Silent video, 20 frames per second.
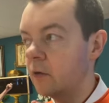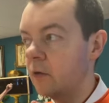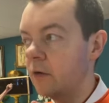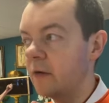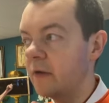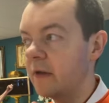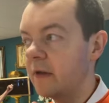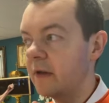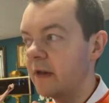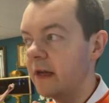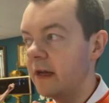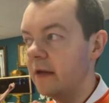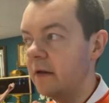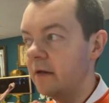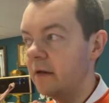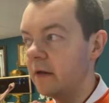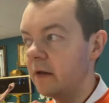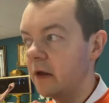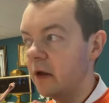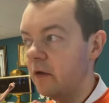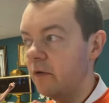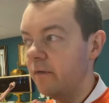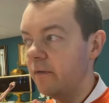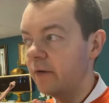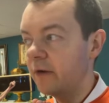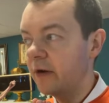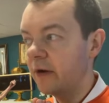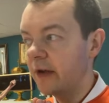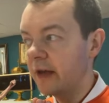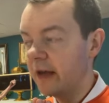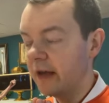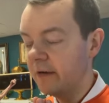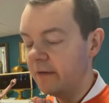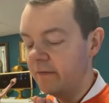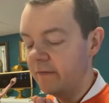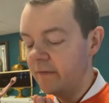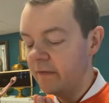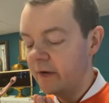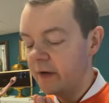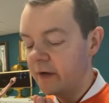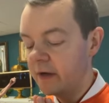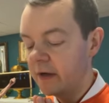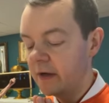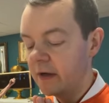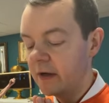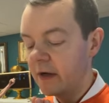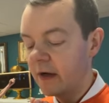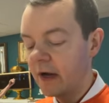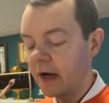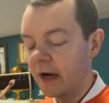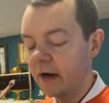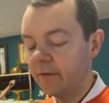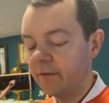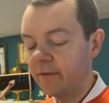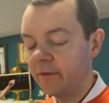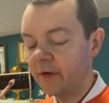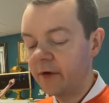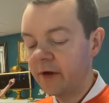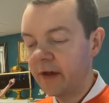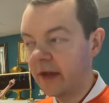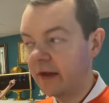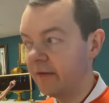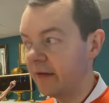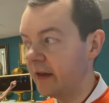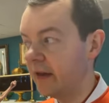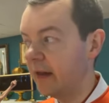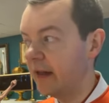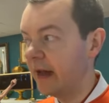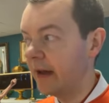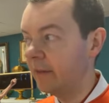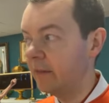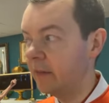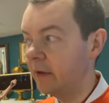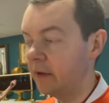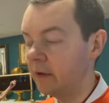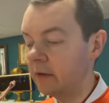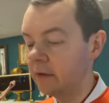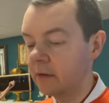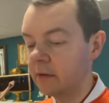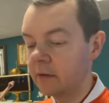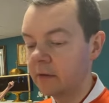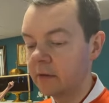whose sins you forgive are forgiven them,